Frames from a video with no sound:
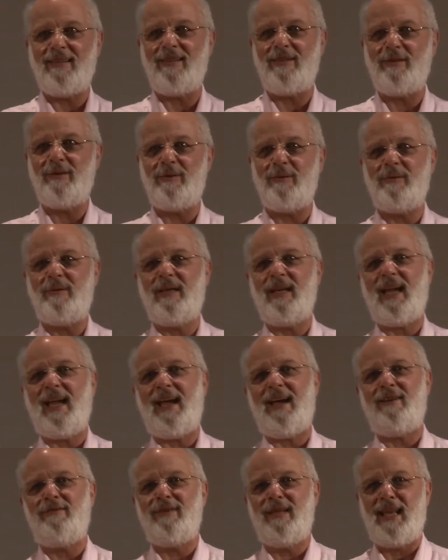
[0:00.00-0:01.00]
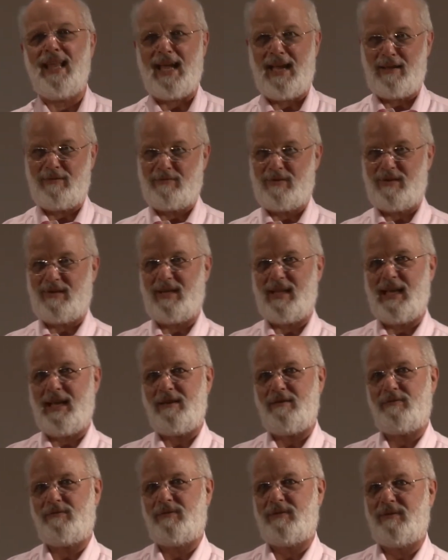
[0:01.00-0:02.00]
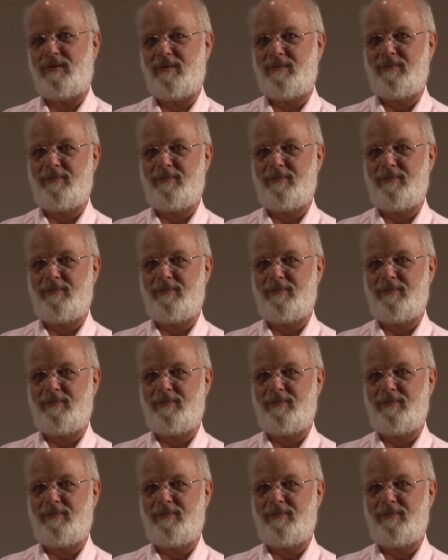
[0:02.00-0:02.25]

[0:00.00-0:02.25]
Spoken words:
you have an afterlife.